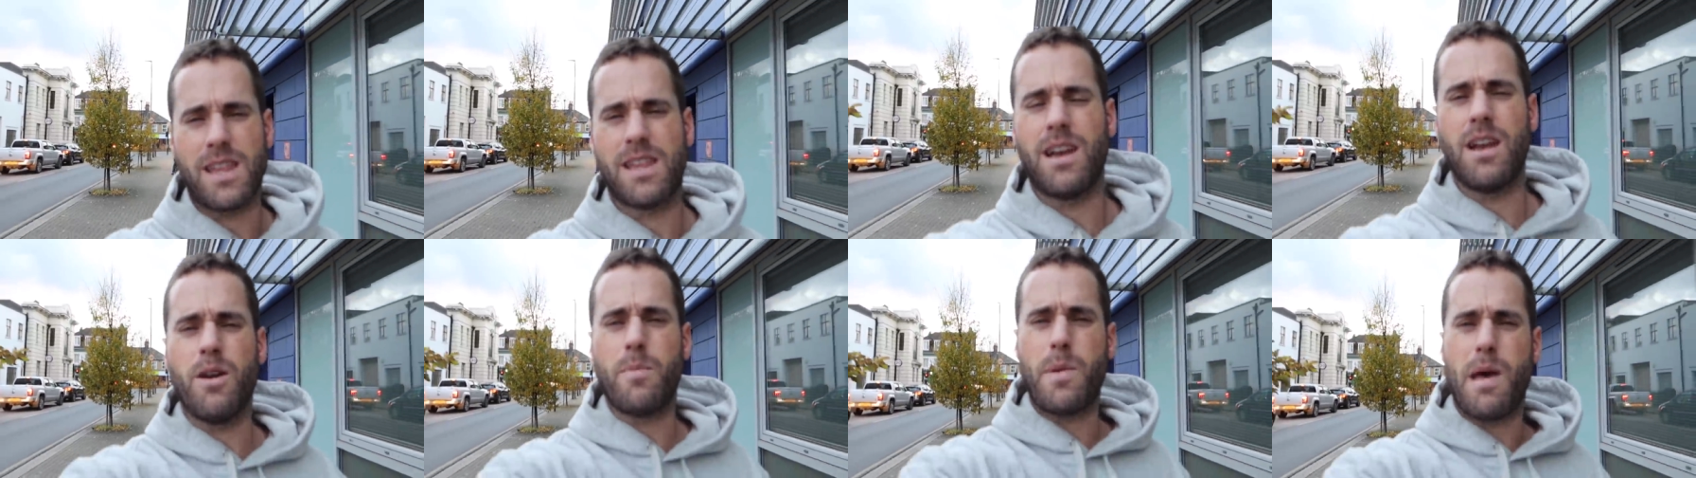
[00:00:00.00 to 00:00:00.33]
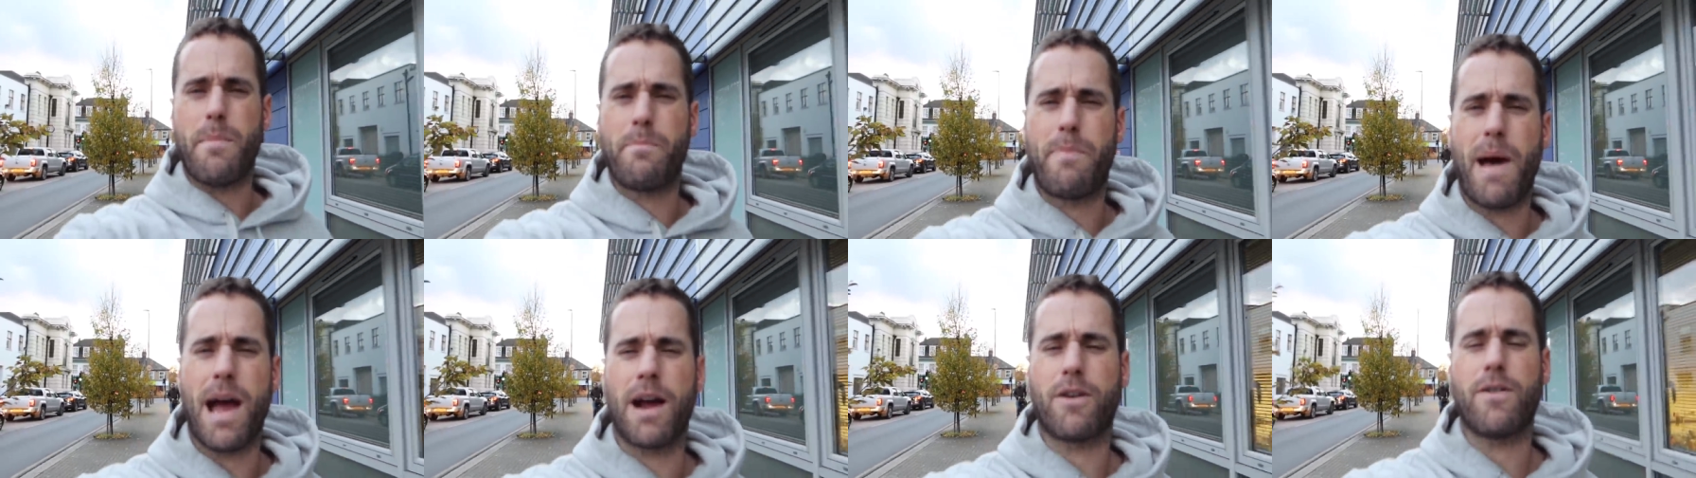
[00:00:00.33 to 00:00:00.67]
A little
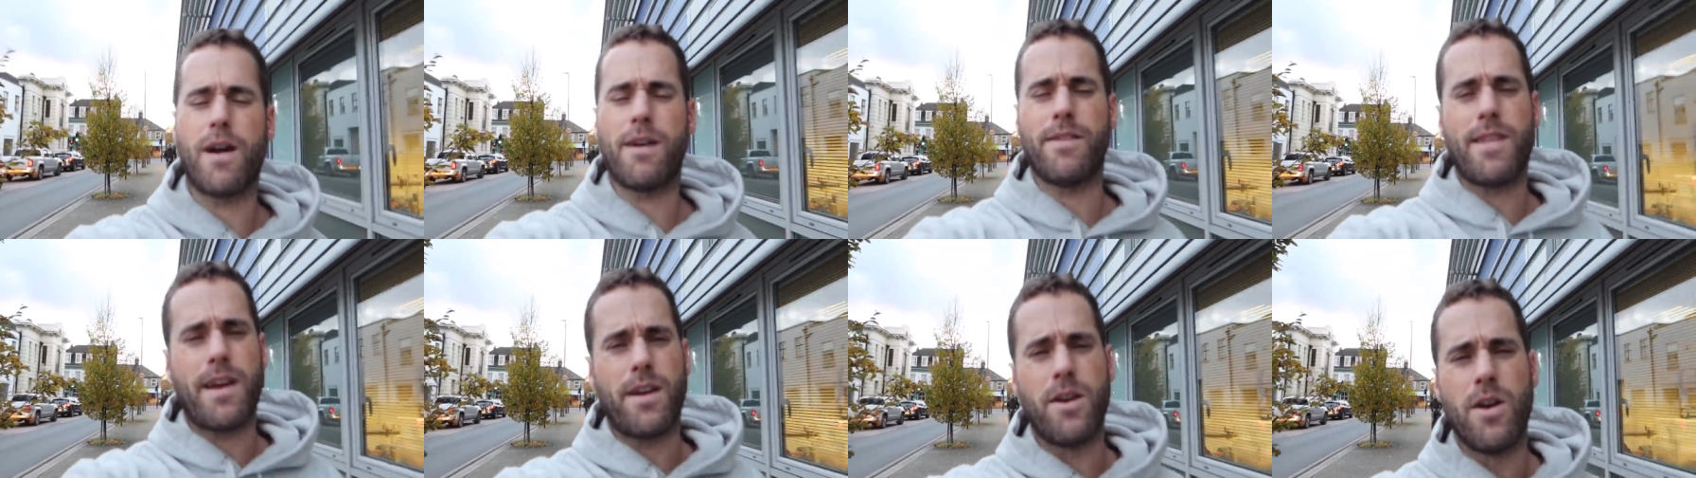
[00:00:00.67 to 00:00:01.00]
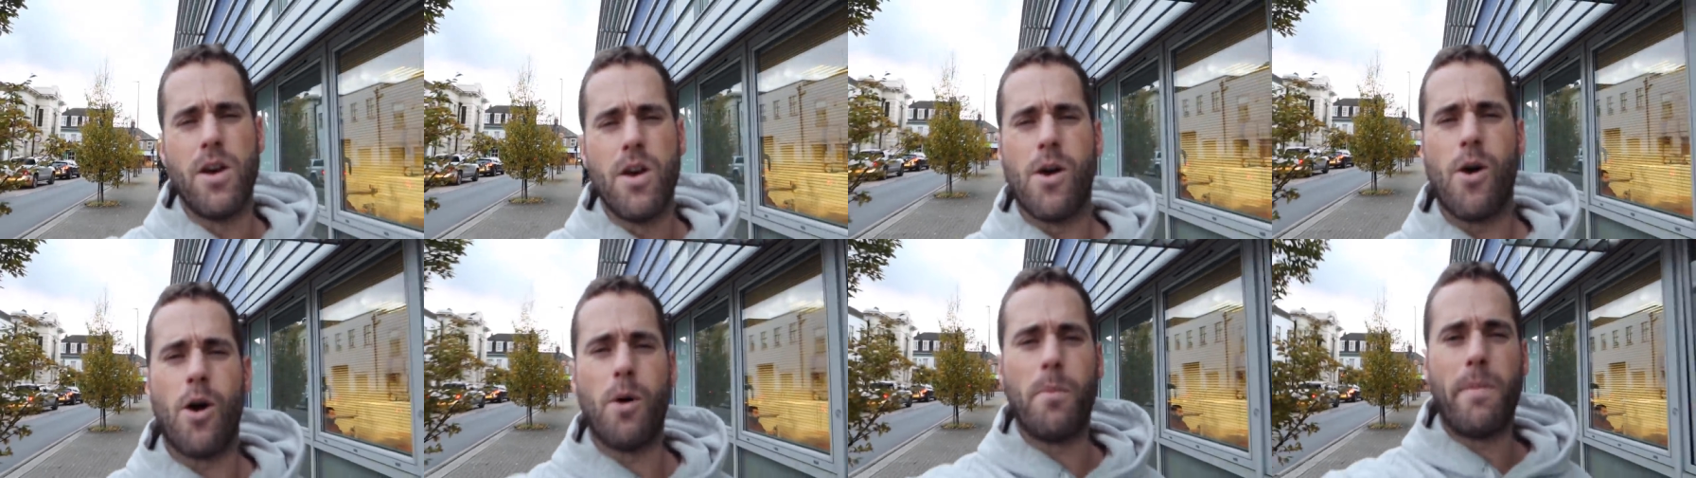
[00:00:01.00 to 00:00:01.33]
bit of background then
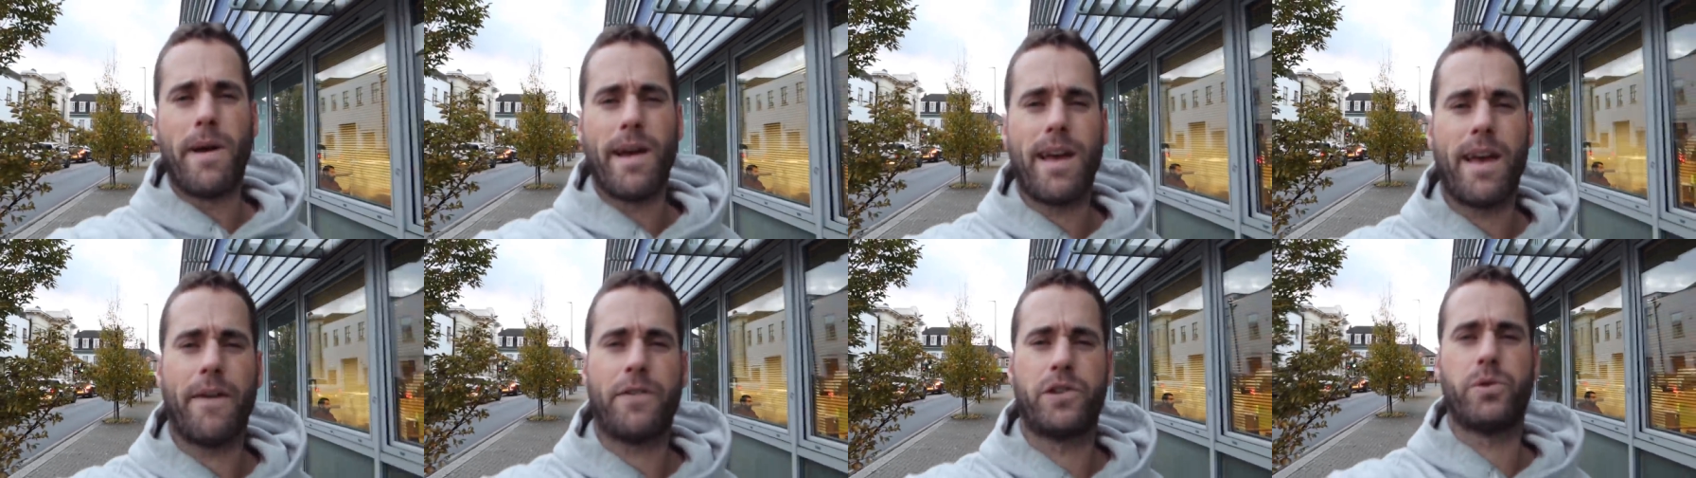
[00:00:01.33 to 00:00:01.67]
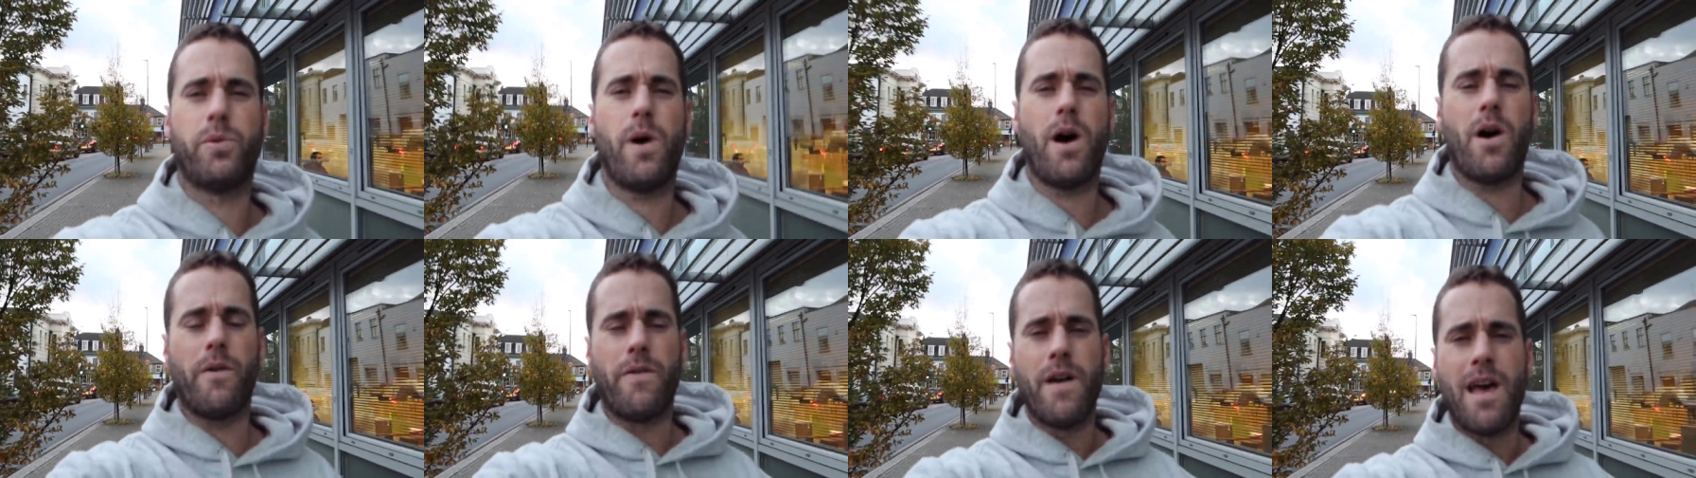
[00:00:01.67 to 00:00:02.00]
on my
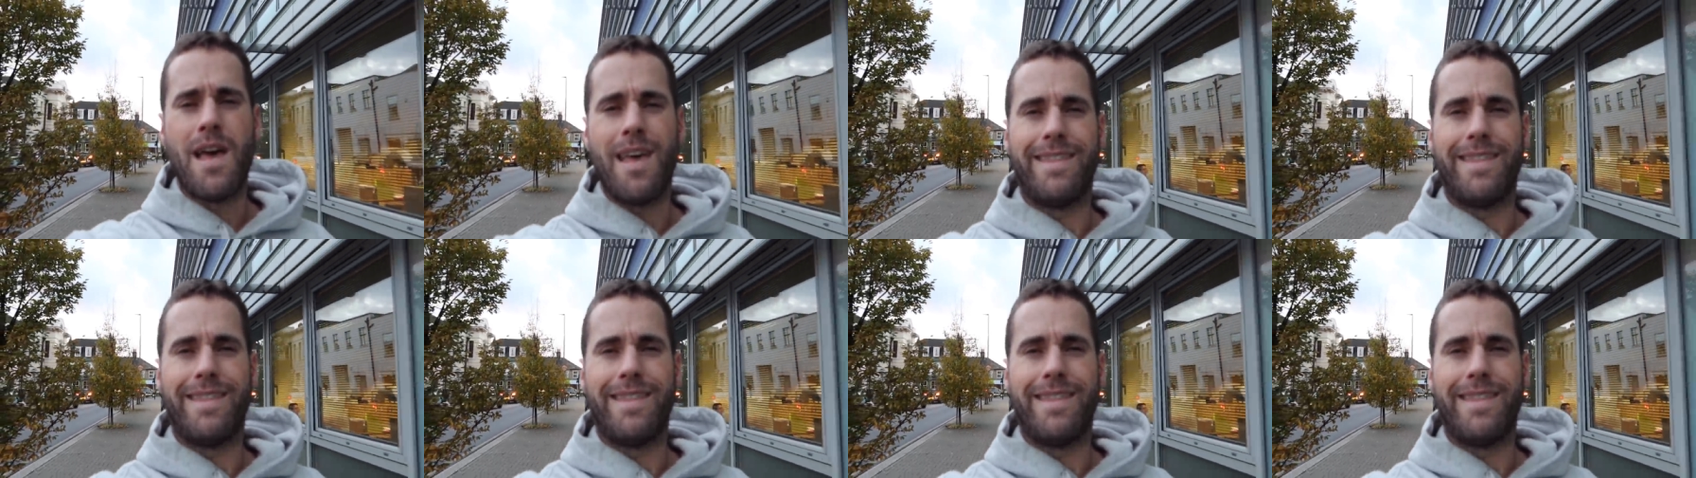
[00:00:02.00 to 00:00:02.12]
F12.